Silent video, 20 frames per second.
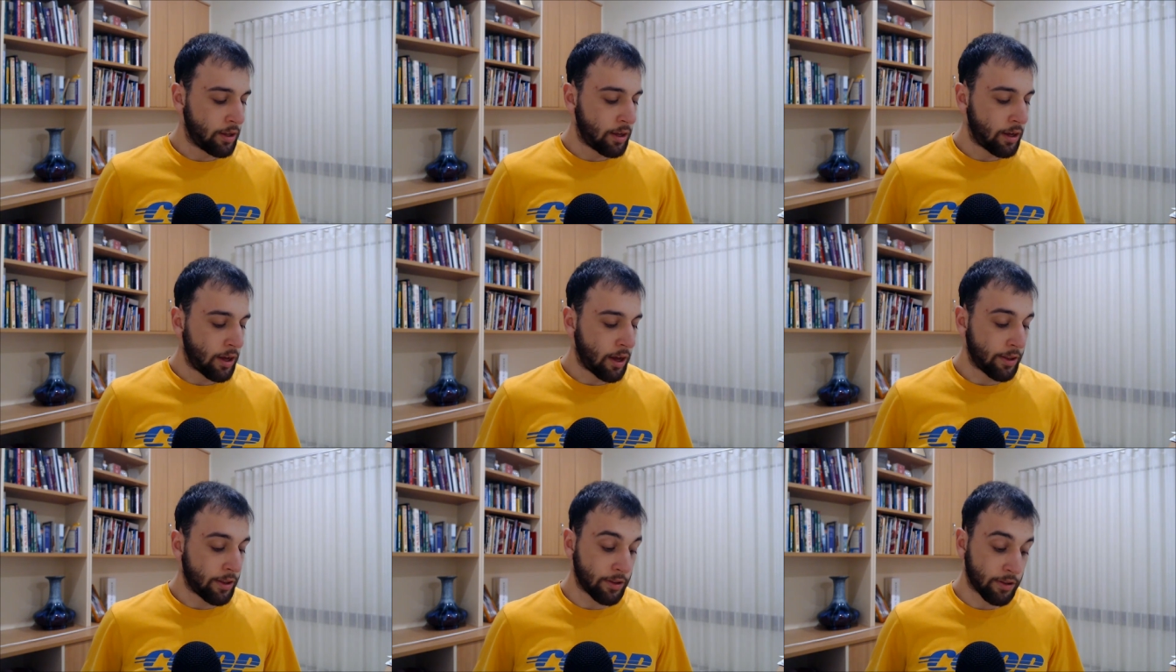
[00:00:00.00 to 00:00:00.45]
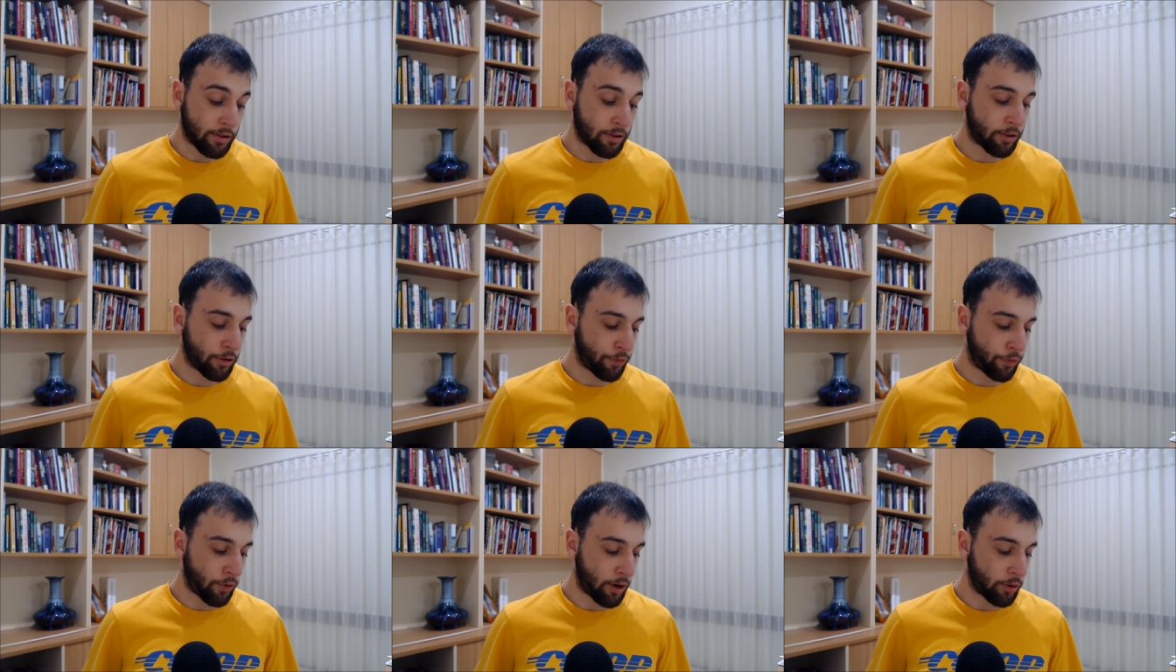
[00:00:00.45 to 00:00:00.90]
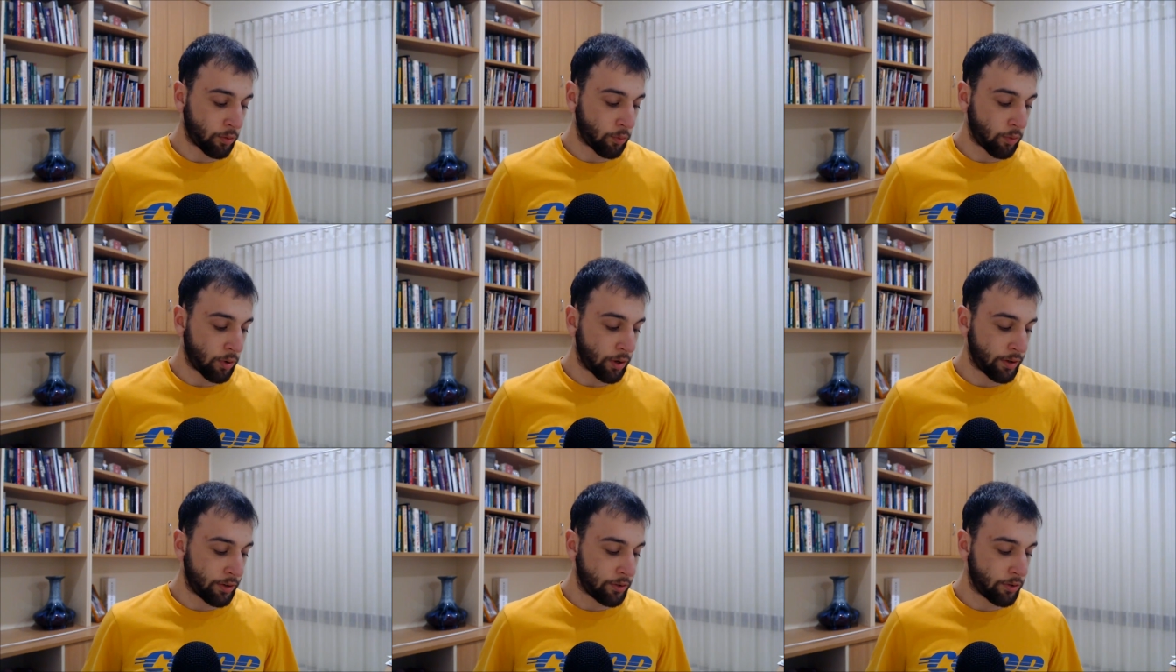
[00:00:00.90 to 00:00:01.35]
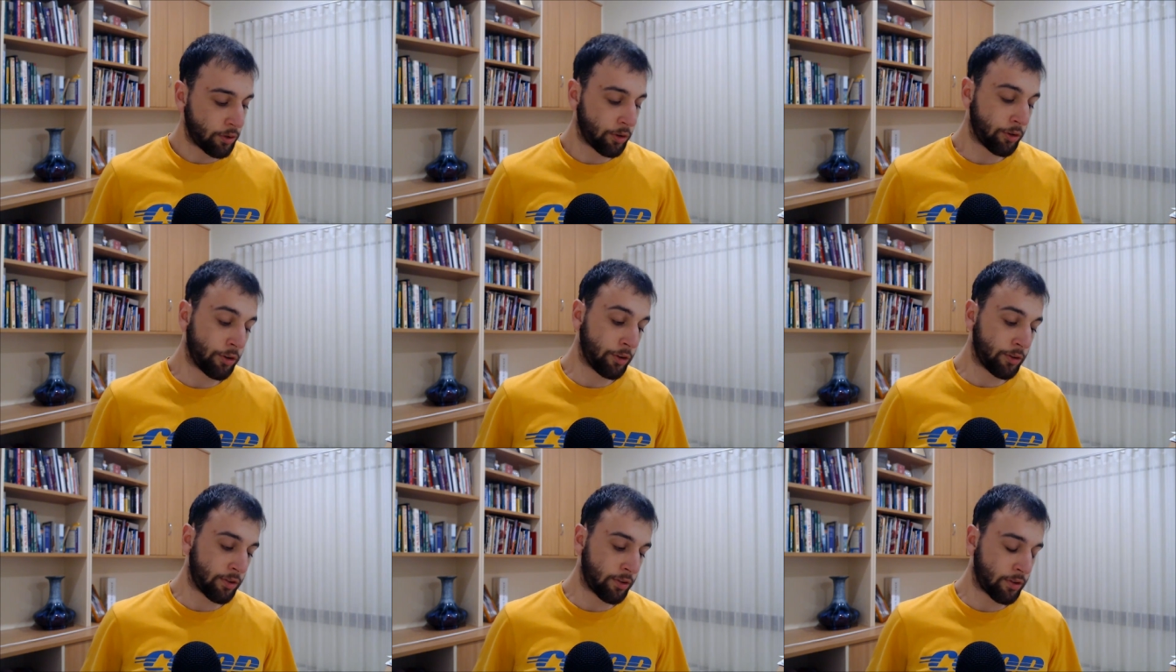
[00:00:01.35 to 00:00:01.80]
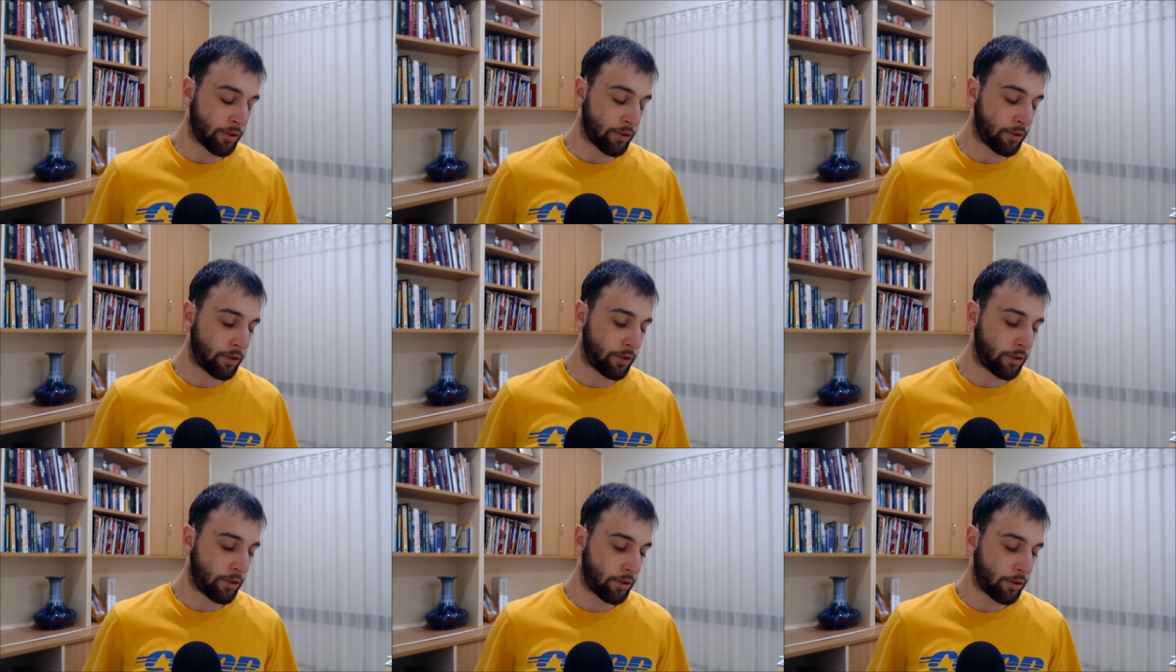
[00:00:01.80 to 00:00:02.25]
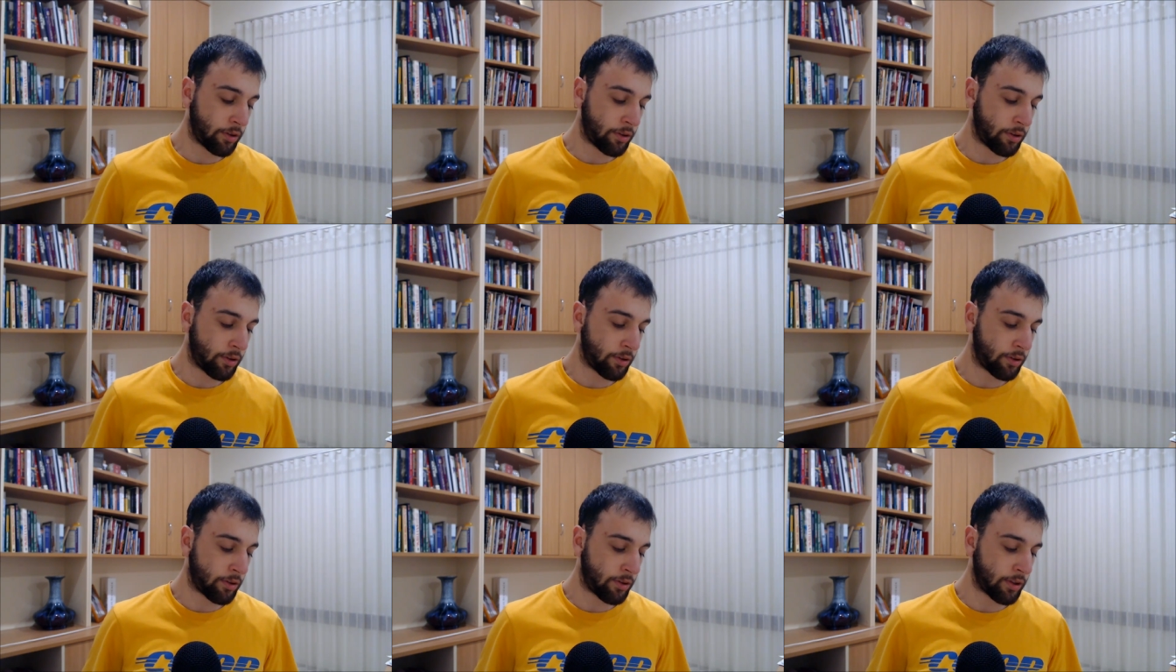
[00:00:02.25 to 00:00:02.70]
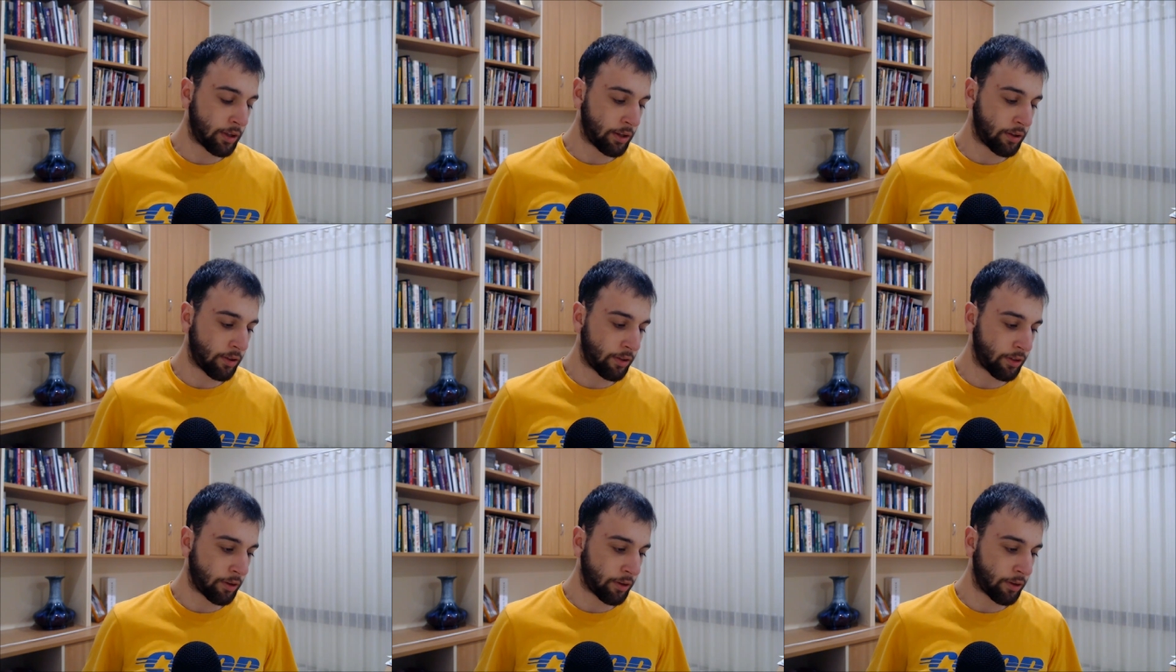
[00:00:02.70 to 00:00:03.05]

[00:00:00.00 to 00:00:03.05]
And this is the final one. No, this is 6.